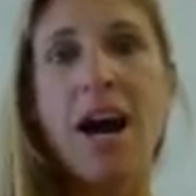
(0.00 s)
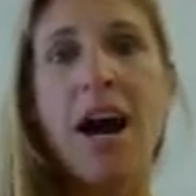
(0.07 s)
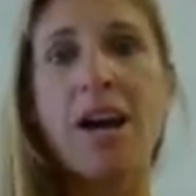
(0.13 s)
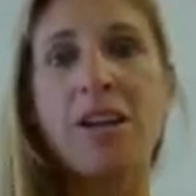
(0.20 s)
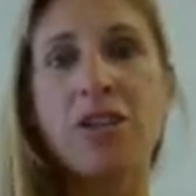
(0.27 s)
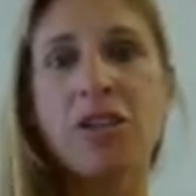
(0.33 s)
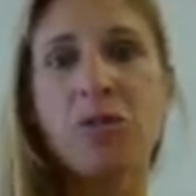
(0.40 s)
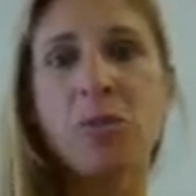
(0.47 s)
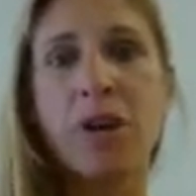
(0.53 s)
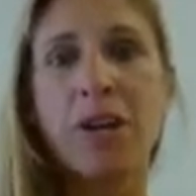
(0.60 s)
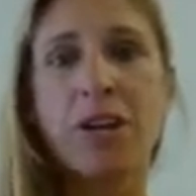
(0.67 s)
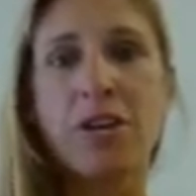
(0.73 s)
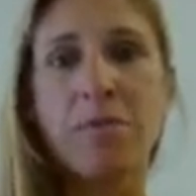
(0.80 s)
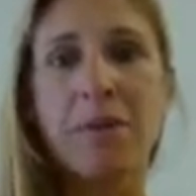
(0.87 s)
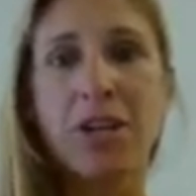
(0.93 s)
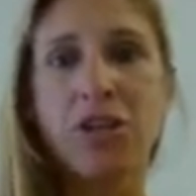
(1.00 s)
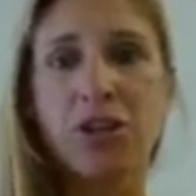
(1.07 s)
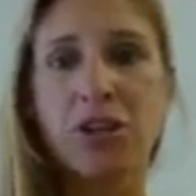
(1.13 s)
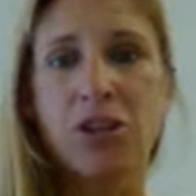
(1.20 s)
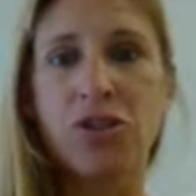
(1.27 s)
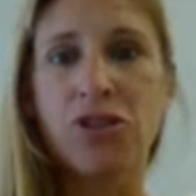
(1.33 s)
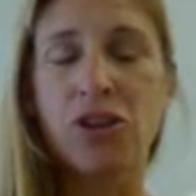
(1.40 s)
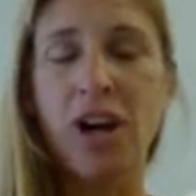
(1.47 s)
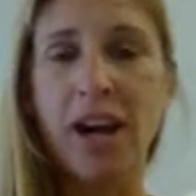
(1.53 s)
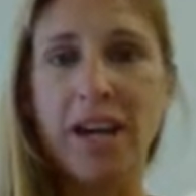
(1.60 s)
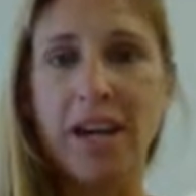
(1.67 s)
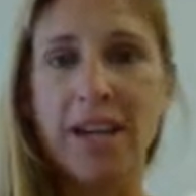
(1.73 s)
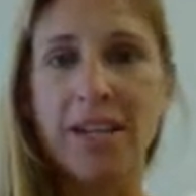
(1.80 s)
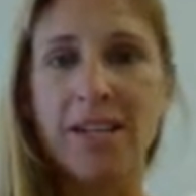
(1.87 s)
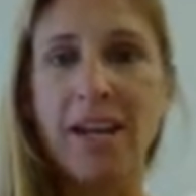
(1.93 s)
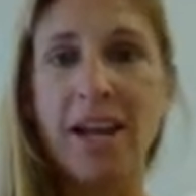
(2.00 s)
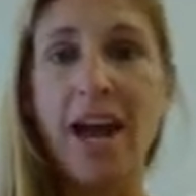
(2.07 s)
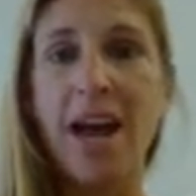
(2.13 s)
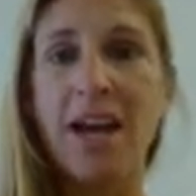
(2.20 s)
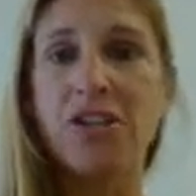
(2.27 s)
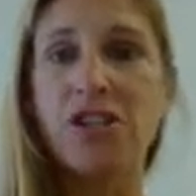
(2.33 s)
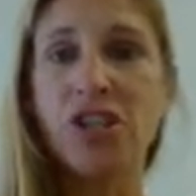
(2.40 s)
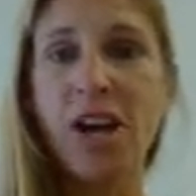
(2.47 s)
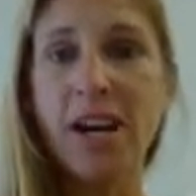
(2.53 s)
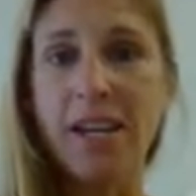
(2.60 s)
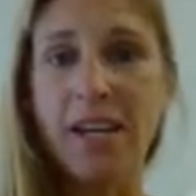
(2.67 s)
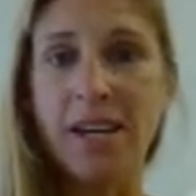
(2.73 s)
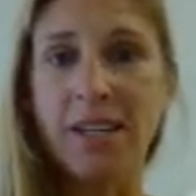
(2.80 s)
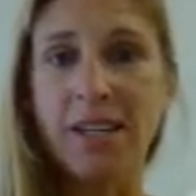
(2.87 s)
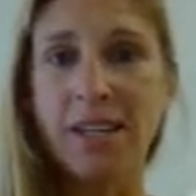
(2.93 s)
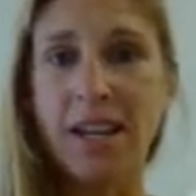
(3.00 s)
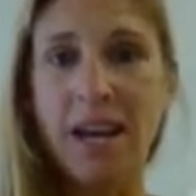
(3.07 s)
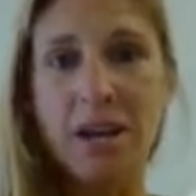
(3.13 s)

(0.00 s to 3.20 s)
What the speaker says: I just want you to make sure you try it and check it,